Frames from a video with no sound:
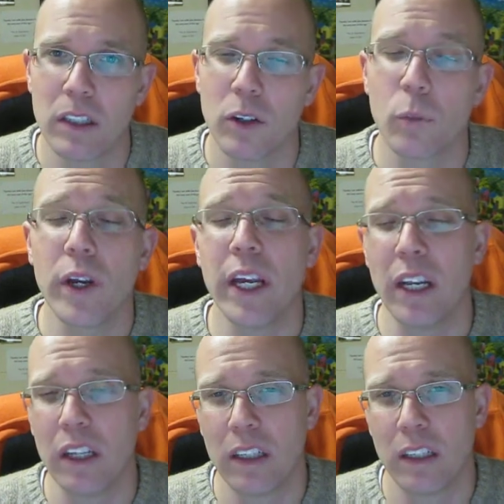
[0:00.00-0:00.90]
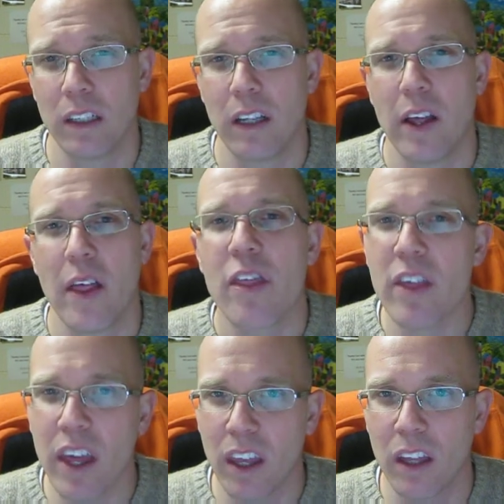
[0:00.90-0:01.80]
Read.
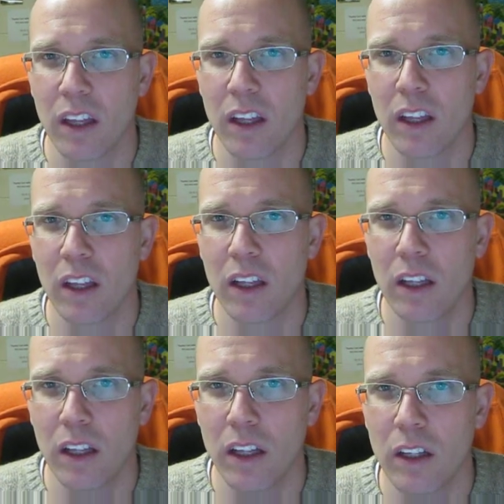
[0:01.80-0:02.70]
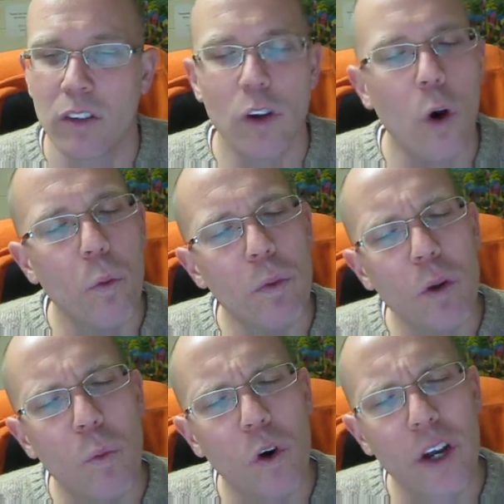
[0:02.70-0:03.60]
Think. Don't be
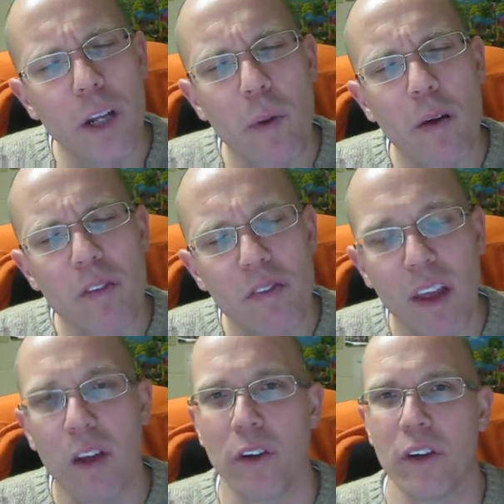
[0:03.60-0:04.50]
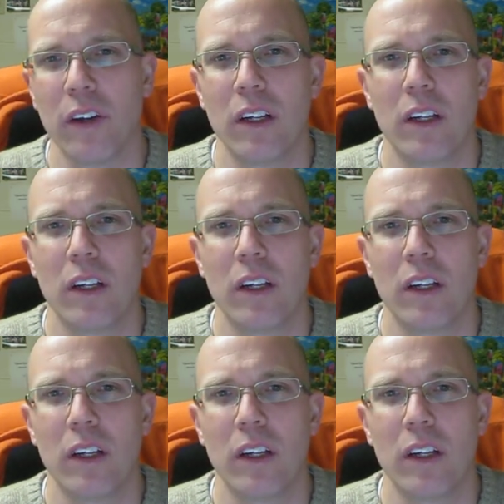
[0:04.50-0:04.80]
worried about failure,